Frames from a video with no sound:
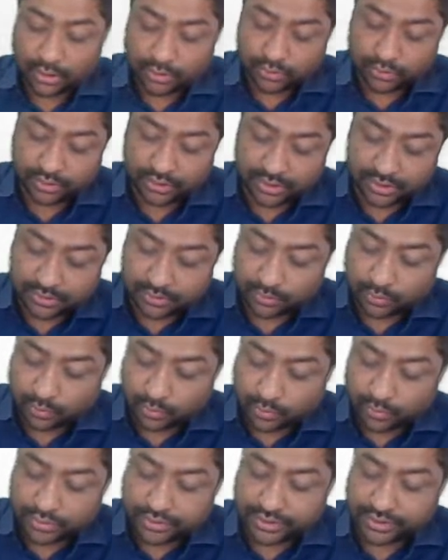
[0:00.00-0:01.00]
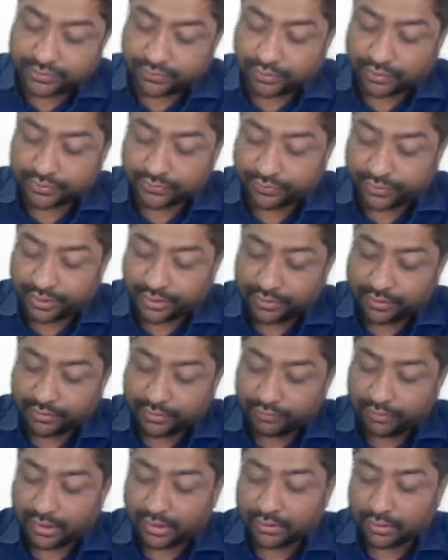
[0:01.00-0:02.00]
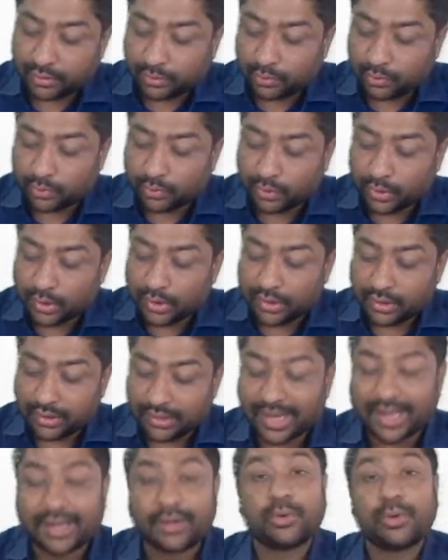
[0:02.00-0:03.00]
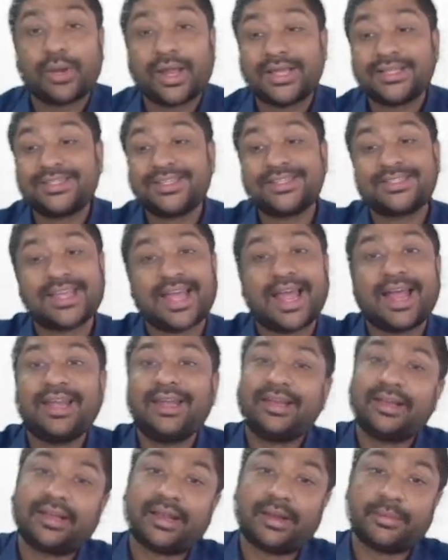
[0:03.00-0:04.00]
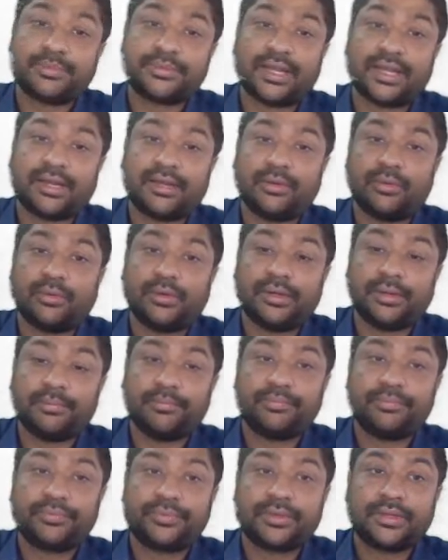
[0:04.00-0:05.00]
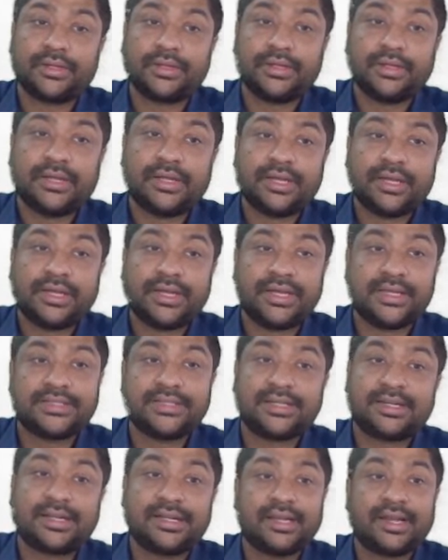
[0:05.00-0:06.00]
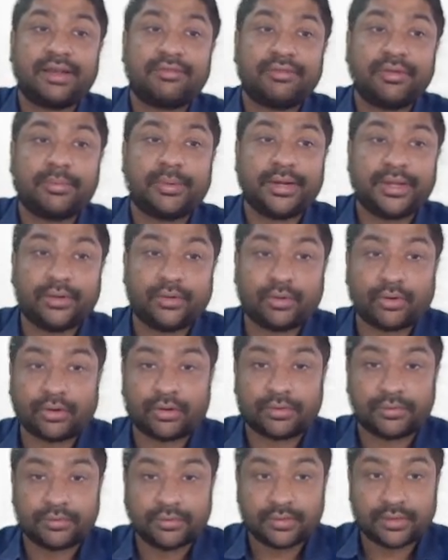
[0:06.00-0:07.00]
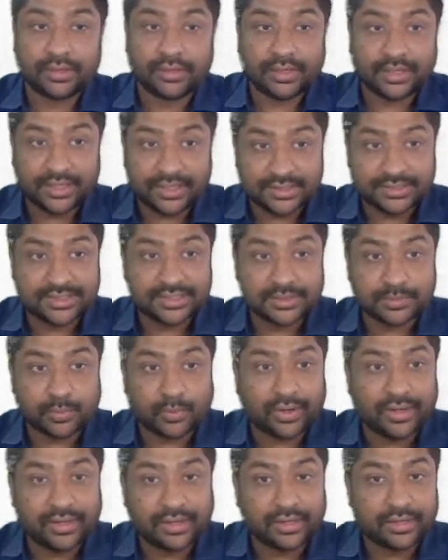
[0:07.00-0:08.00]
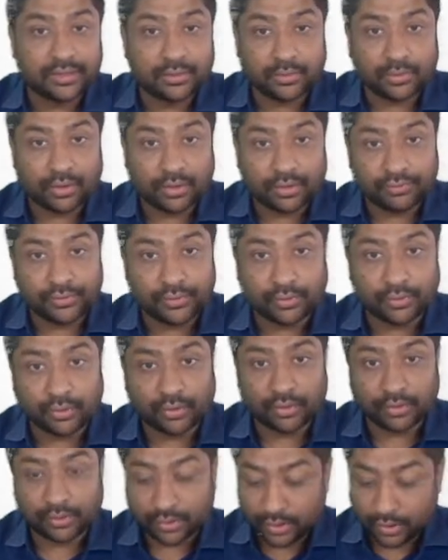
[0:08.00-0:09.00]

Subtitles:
So this glucose 6-phosphate will undergo glycolysis and Krebs cycle. Is it clear, everybody, or not? Is this point clear to all of you or not?